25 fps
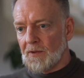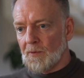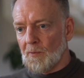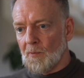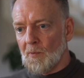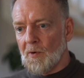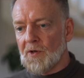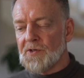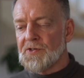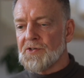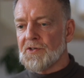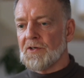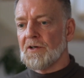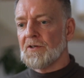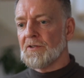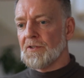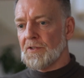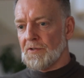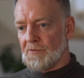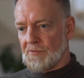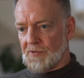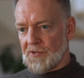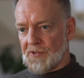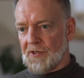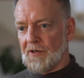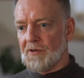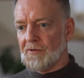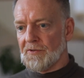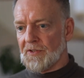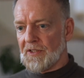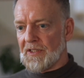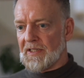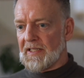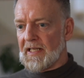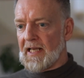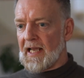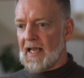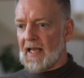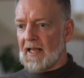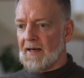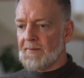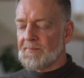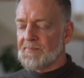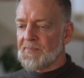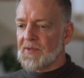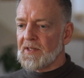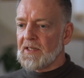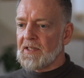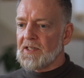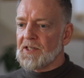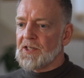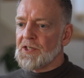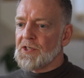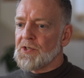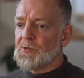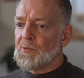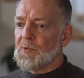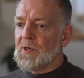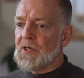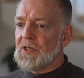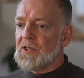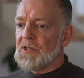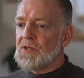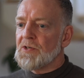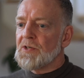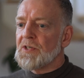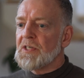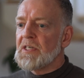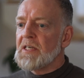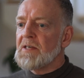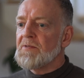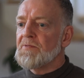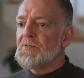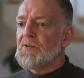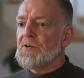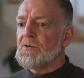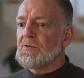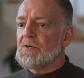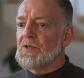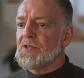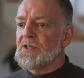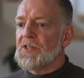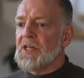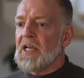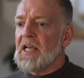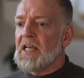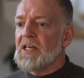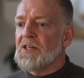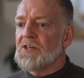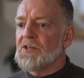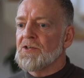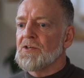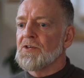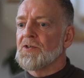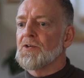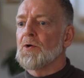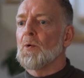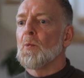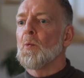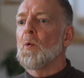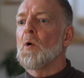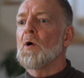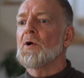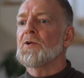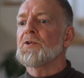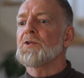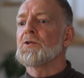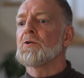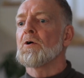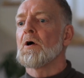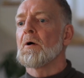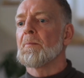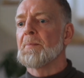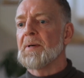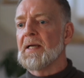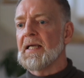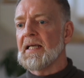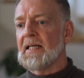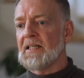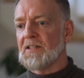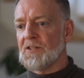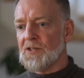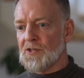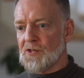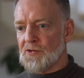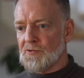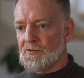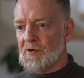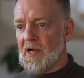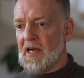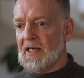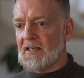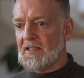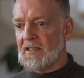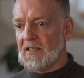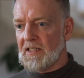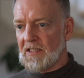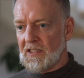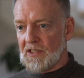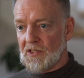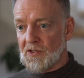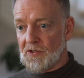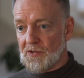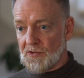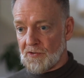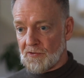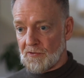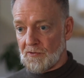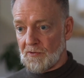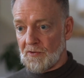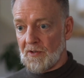What's going to result in that is when you give your attention to what you are being distracted into,